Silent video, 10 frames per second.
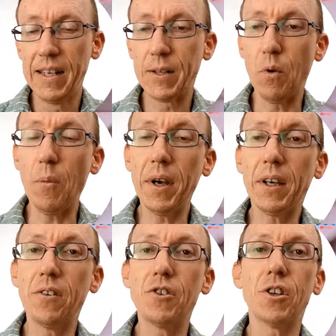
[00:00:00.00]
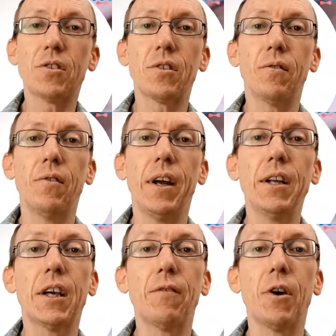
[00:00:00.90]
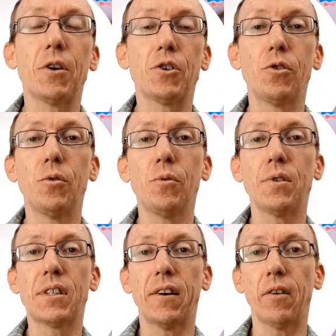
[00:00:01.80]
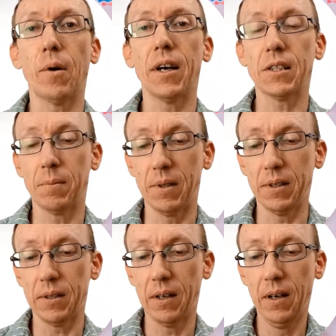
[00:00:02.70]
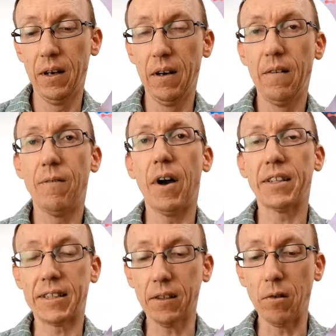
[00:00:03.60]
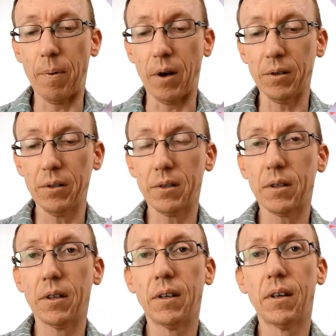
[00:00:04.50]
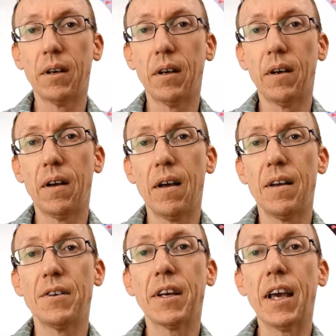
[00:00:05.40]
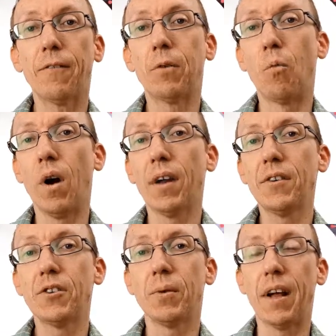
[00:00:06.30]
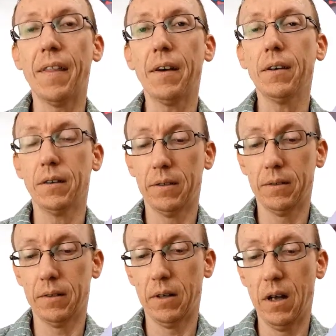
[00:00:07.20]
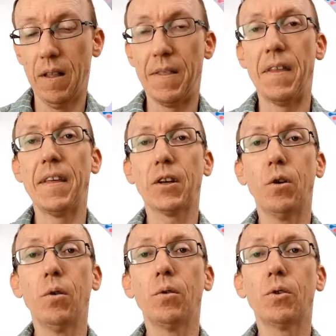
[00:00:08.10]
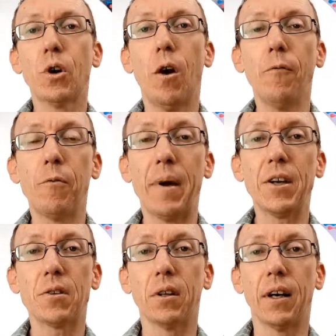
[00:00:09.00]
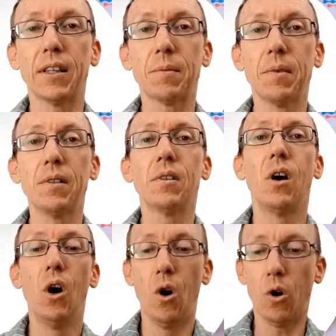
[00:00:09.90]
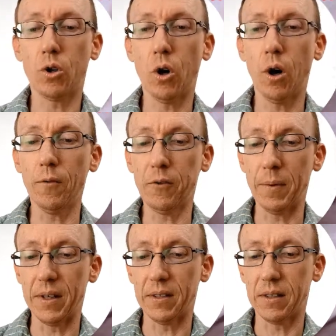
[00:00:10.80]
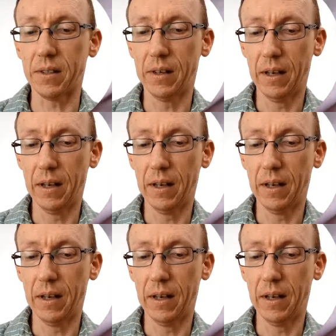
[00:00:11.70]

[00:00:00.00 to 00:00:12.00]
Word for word: So when we can just interconvert two stereoisomers via single bonds to get from one to another, then they're called conformational isomers or conformers.